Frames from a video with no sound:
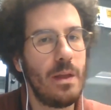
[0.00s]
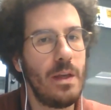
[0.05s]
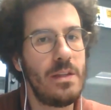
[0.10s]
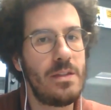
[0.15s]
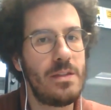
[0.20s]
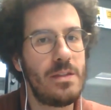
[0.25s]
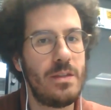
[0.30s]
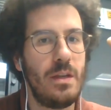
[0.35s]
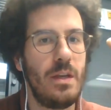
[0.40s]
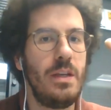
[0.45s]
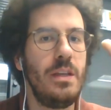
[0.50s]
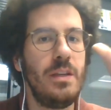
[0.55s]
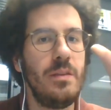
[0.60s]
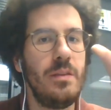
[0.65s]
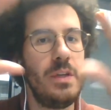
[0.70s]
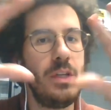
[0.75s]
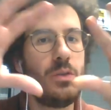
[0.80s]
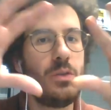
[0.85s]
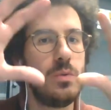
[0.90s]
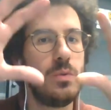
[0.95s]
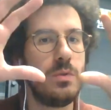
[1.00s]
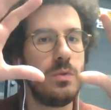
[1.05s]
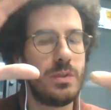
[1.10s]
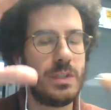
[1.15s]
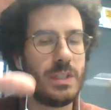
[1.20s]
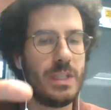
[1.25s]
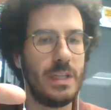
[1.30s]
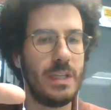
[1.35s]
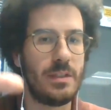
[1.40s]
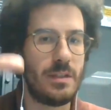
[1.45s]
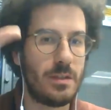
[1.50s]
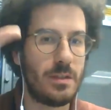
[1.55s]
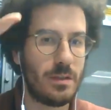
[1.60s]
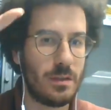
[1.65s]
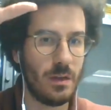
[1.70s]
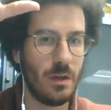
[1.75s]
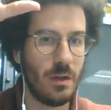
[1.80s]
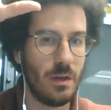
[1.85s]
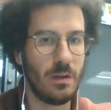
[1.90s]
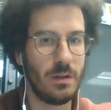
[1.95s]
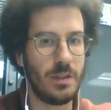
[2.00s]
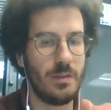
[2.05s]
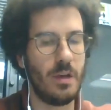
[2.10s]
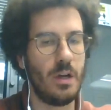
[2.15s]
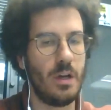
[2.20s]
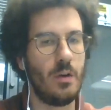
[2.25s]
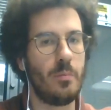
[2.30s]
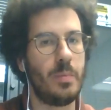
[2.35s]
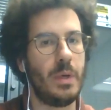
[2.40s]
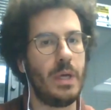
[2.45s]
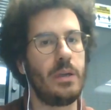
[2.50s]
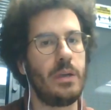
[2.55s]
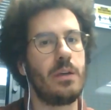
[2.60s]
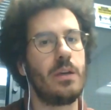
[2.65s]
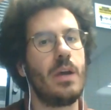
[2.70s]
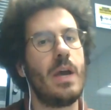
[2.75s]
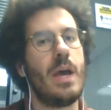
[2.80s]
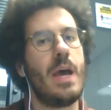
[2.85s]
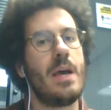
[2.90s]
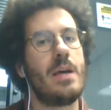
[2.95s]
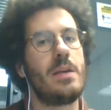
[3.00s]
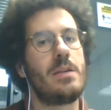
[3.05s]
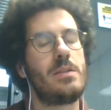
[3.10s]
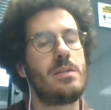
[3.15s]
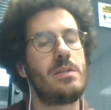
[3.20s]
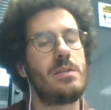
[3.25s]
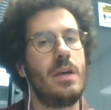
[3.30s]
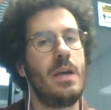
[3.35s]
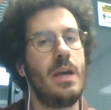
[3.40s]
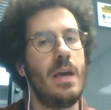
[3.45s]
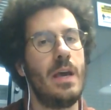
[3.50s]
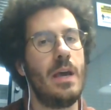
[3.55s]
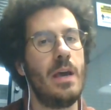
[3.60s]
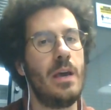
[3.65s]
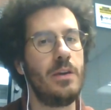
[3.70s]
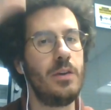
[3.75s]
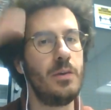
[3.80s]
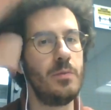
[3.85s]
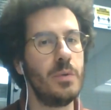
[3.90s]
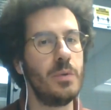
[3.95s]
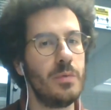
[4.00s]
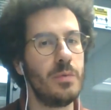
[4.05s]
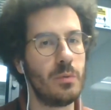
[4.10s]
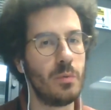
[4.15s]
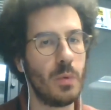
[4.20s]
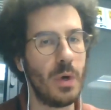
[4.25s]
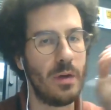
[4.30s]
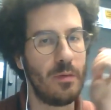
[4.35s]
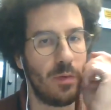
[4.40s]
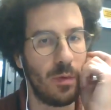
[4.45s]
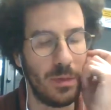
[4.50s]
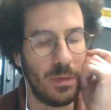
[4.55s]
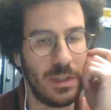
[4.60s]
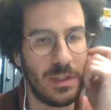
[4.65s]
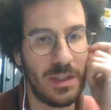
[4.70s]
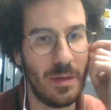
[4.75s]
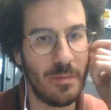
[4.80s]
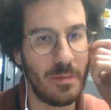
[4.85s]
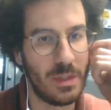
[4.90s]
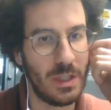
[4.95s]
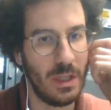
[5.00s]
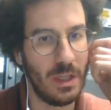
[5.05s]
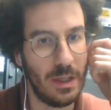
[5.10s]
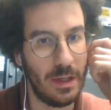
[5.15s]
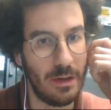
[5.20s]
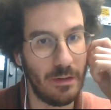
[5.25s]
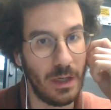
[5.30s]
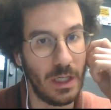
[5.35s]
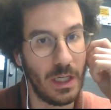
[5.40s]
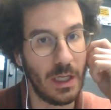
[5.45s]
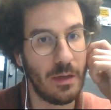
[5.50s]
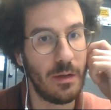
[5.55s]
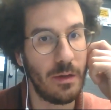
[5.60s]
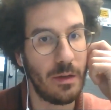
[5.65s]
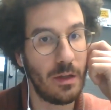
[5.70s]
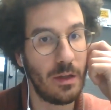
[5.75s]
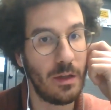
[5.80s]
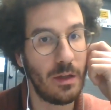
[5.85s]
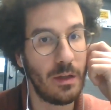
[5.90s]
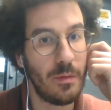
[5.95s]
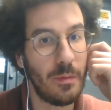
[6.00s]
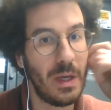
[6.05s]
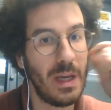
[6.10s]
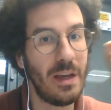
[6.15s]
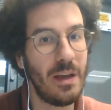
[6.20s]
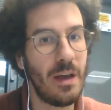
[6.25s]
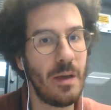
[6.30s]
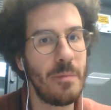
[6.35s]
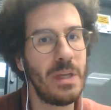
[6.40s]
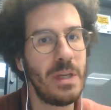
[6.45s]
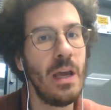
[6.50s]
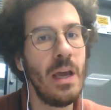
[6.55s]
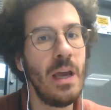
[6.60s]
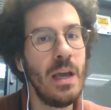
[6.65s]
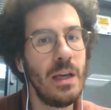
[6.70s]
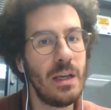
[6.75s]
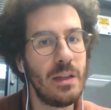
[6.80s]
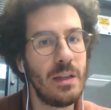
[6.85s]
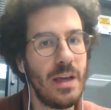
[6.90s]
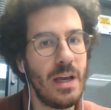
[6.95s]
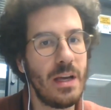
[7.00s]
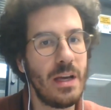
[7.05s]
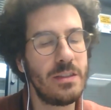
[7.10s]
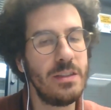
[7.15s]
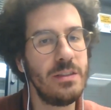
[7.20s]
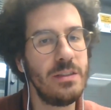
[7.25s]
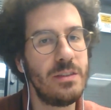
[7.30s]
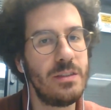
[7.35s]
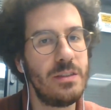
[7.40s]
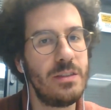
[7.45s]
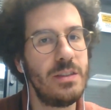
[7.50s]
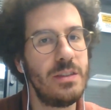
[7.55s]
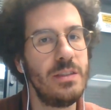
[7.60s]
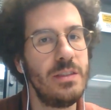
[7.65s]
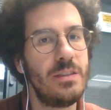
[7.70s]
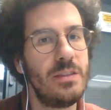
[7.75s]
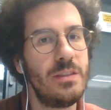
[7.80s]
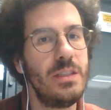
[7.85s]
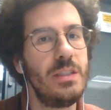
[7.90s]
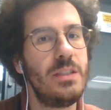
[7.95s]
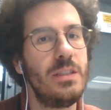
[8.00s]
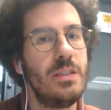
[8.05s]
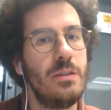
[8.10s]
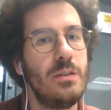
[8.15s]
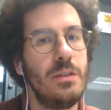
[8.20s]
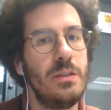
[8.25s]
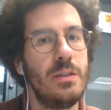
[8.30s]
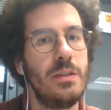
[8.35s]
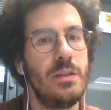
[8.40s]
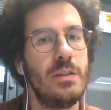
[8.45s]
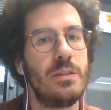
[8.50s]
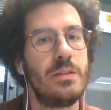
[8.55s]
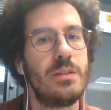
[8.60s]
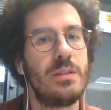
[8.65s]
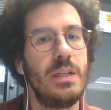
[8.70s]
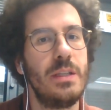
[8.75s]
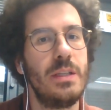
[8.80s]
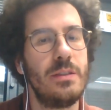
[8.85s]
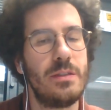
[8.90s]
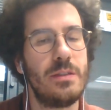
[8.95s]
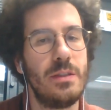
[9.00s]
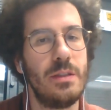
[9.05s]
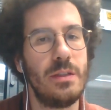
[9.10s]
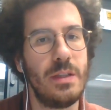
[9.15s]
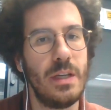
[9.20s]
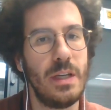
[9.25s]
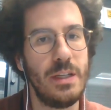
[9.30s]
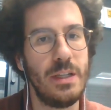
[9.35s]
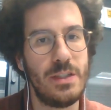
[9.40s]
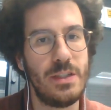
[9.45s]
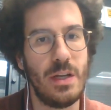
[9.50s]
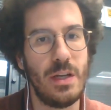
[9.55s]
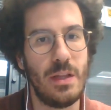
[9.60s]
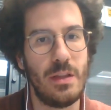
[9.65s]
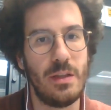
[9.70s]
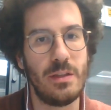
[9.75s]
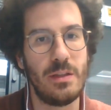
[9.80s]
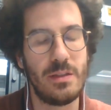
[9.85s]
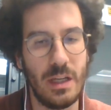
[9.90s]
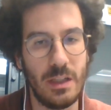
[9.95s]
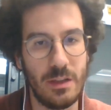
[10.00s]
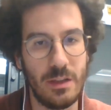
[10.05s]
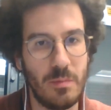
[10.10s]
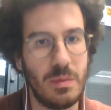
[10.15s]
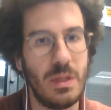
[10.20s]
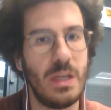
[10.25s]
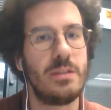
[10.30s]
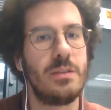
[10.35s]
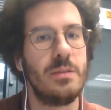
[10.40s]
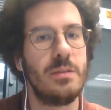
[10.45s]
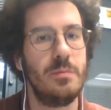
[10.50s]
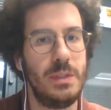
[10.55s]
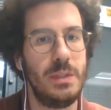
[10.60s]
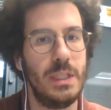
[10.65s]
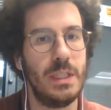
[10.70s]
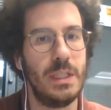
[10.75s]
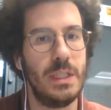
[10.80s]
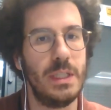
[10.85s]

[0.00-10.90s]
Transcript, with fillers: is individual cysts all developing as uh, you move away from the stem cell area? I mean, yeah, they are syncytial in the sense that they share the cytoplasm. Yeah.